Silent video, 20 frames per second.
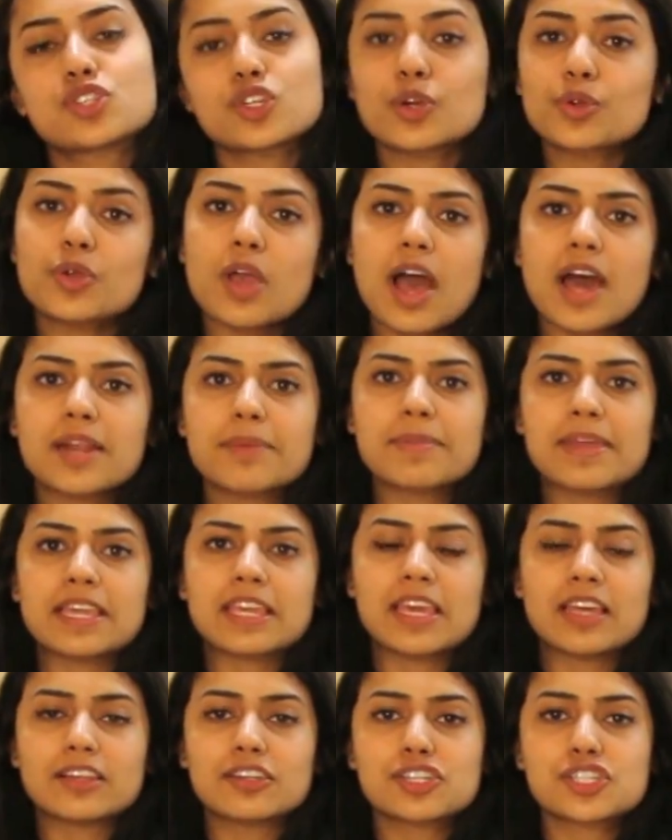show you how to
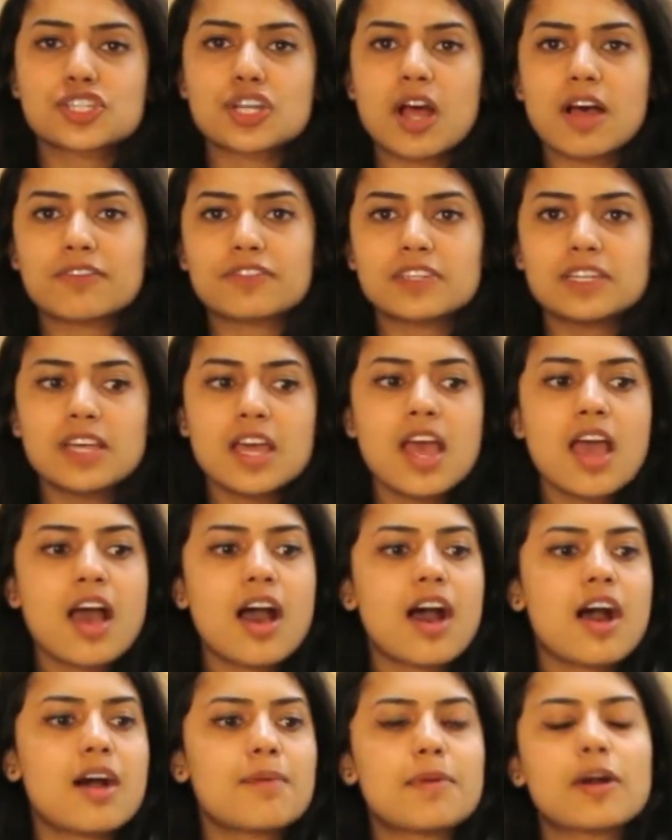make English toffee.
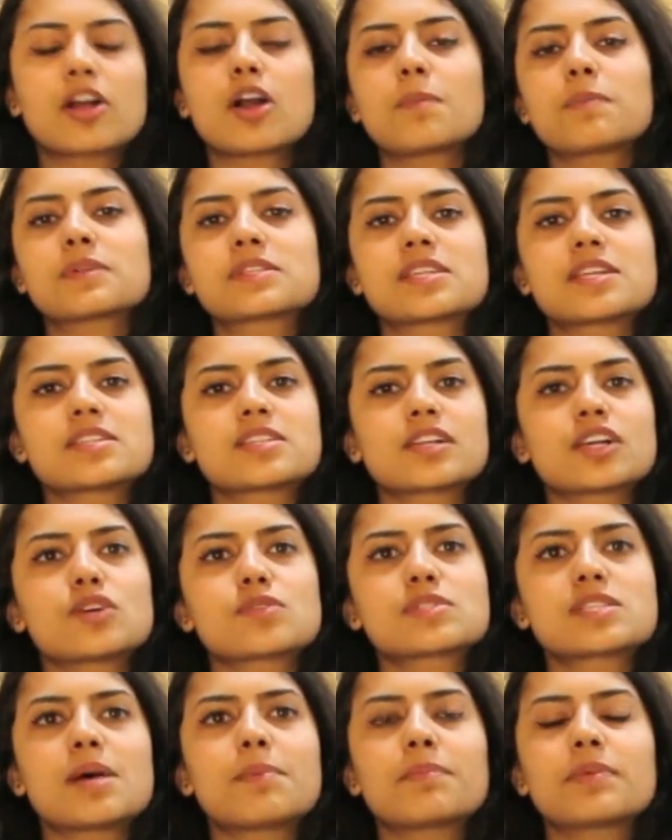A couple days ago,
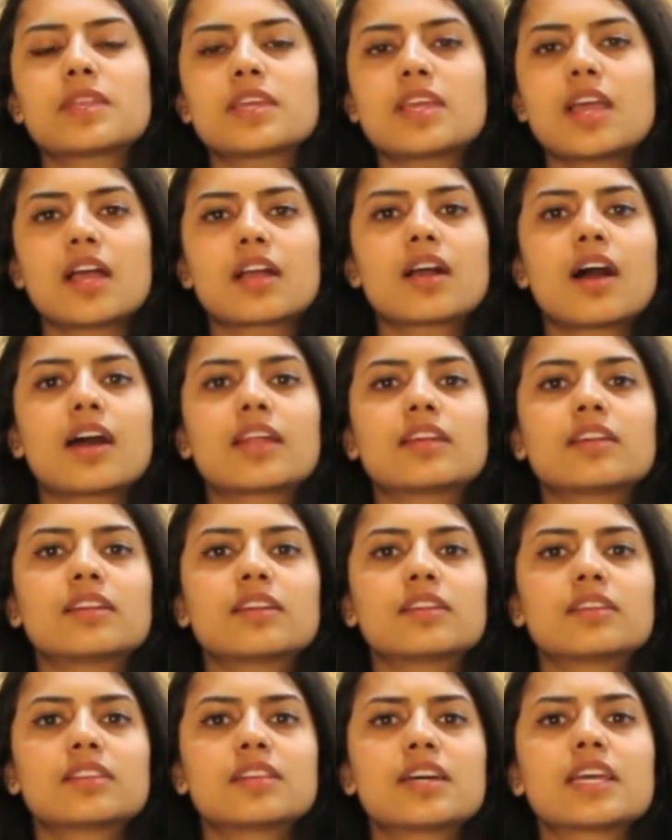somebody had
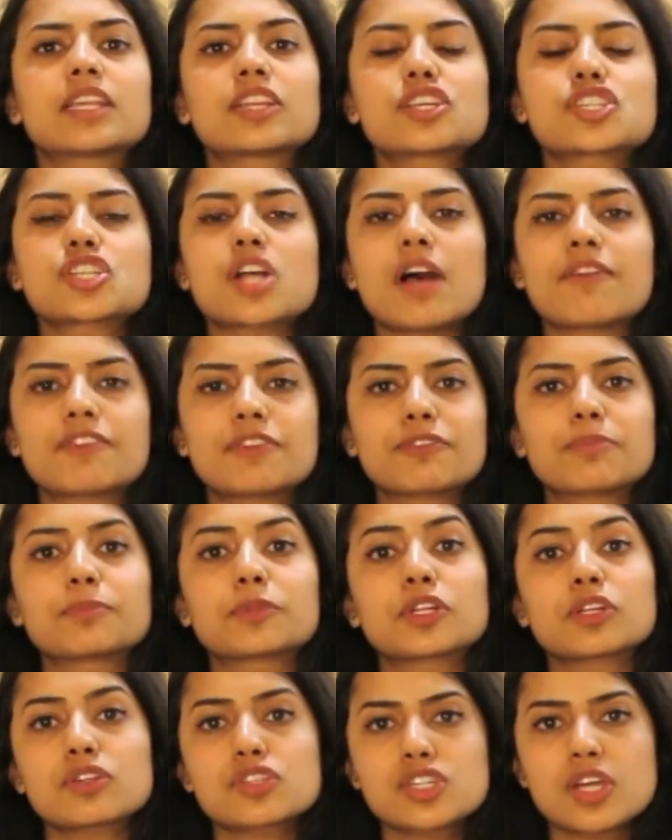gotten the English toffee from
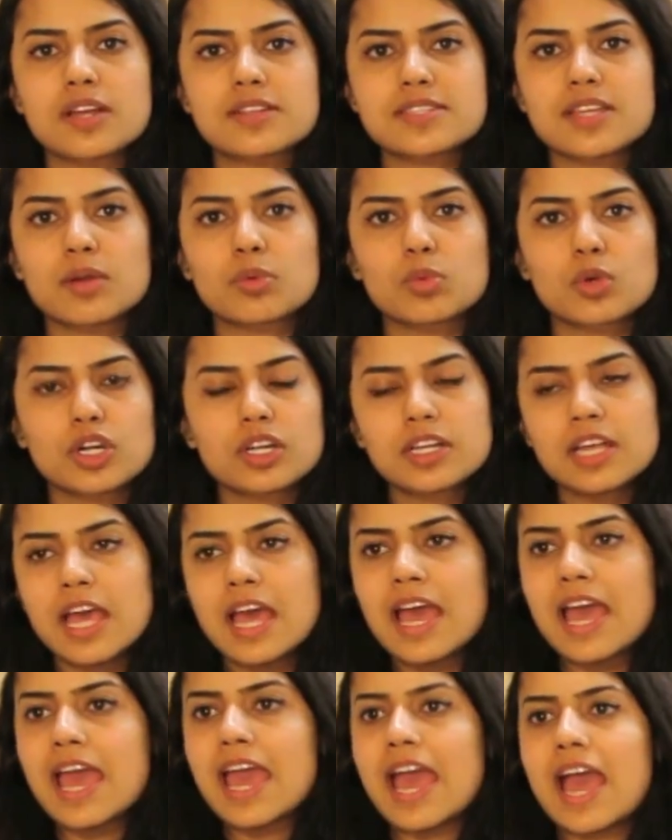Little John's at work,
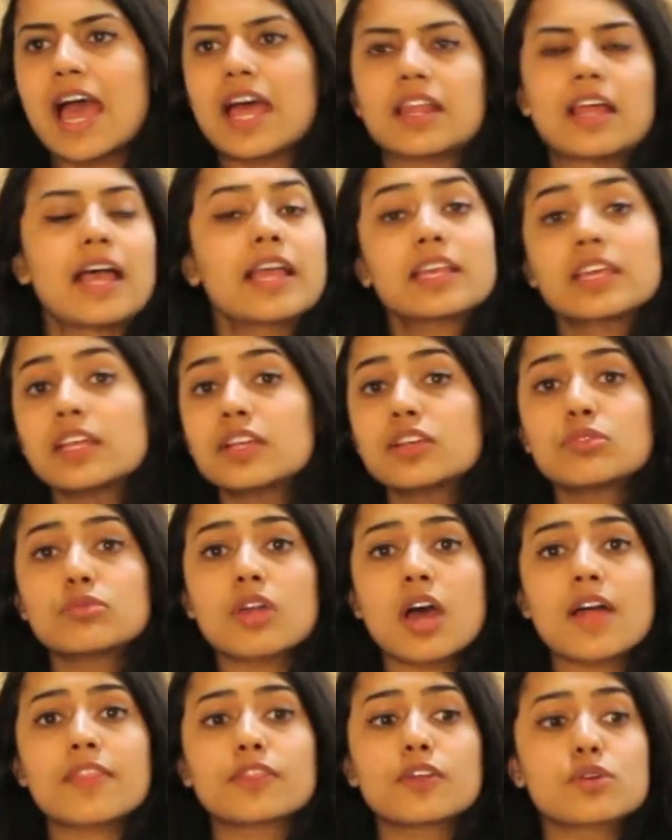and I kid you
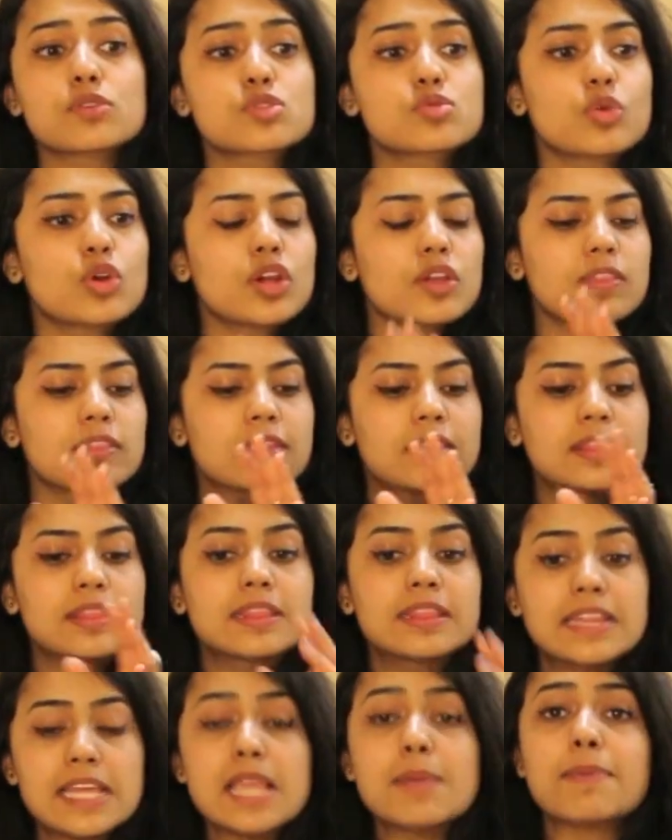not, those were
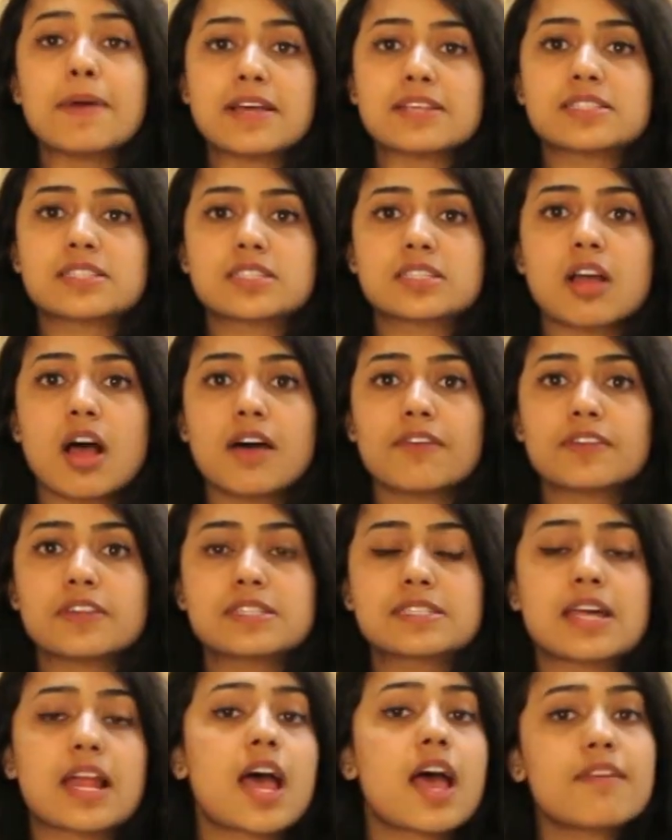the best
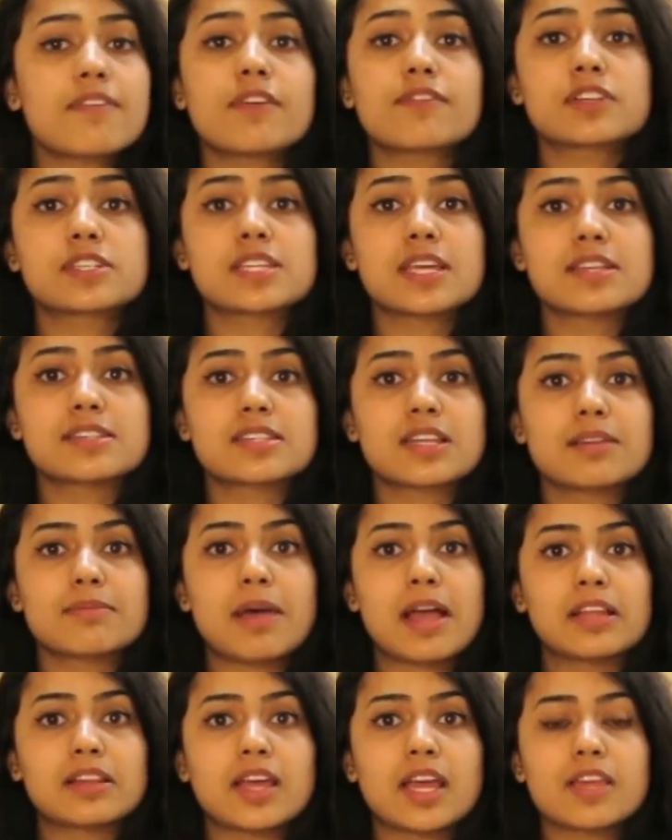toffees that I've ever tasted in
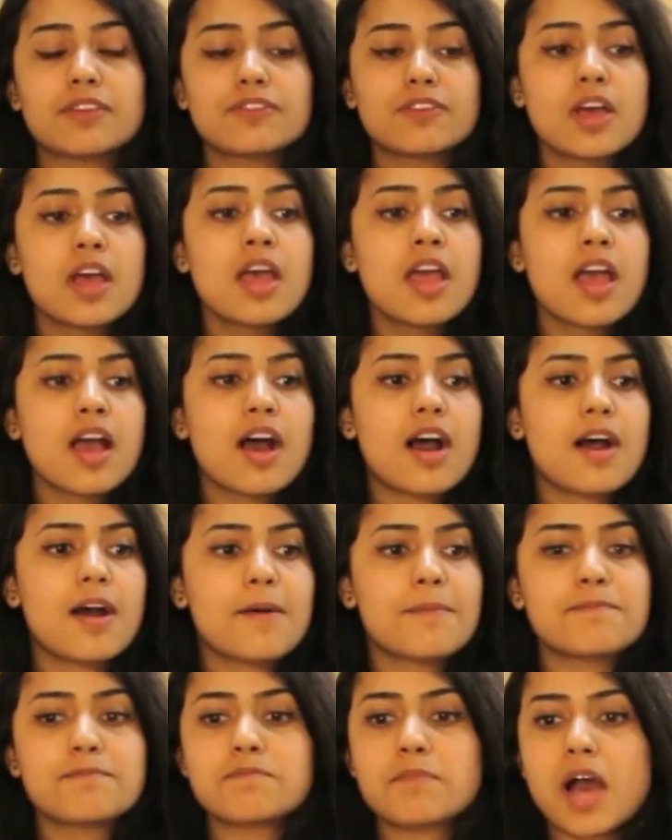my life.
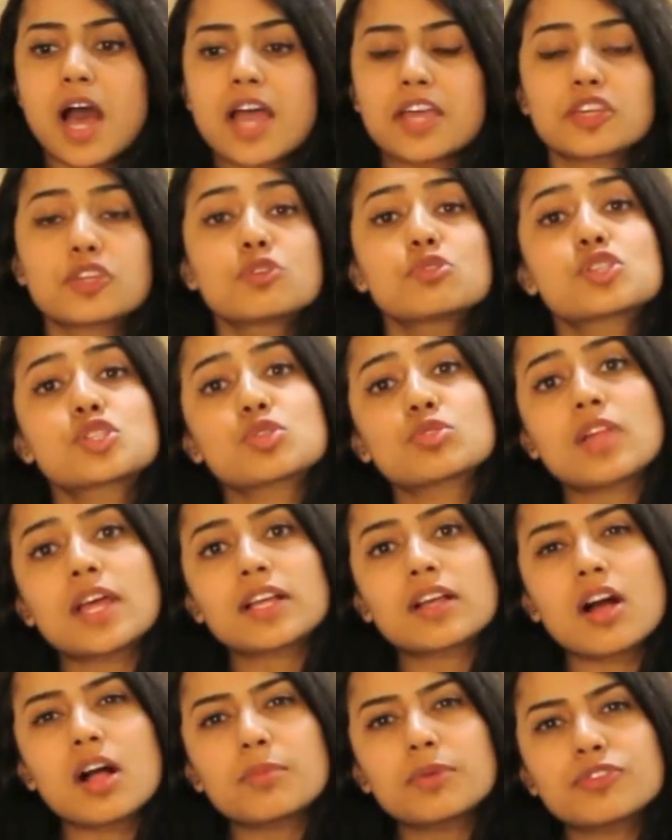I used to
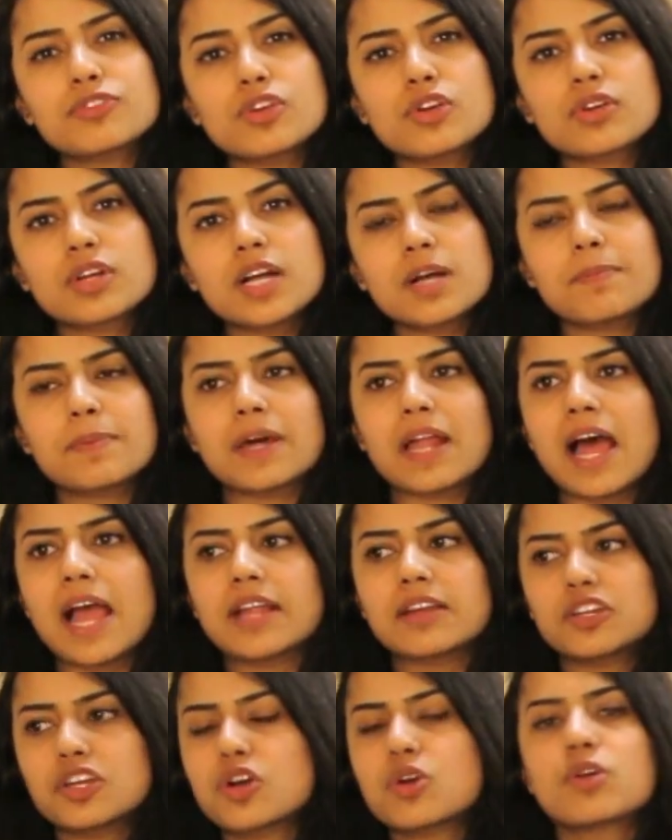like almond roca, but
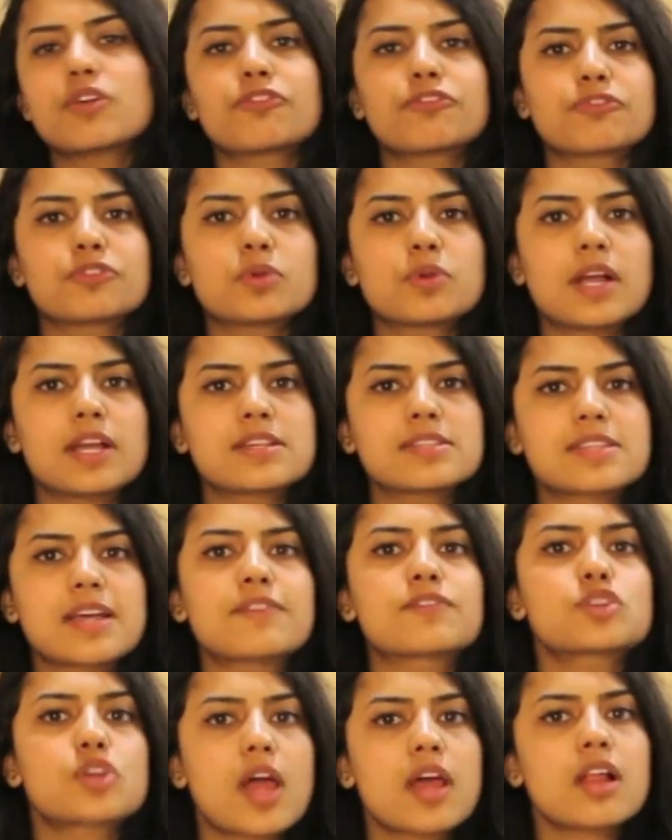I know if you guys
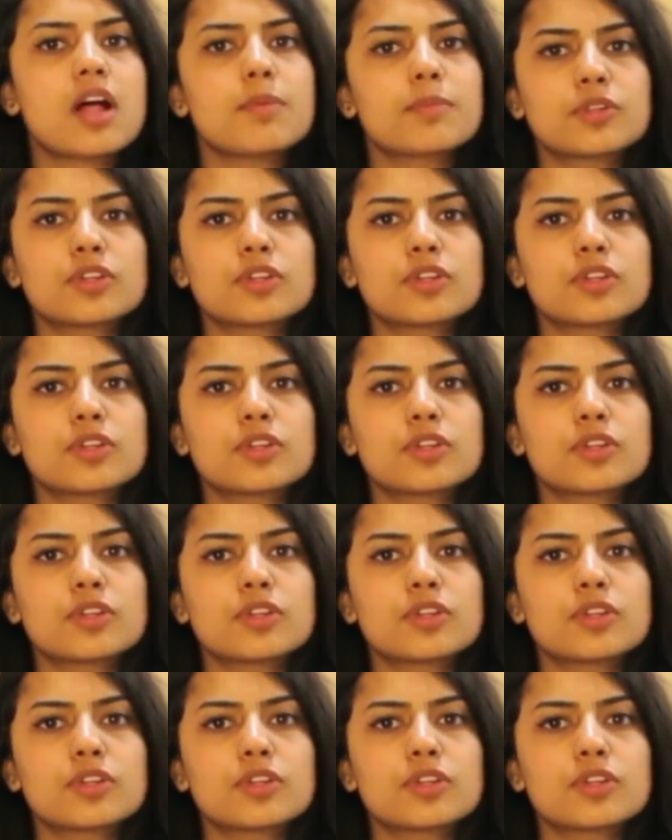have tried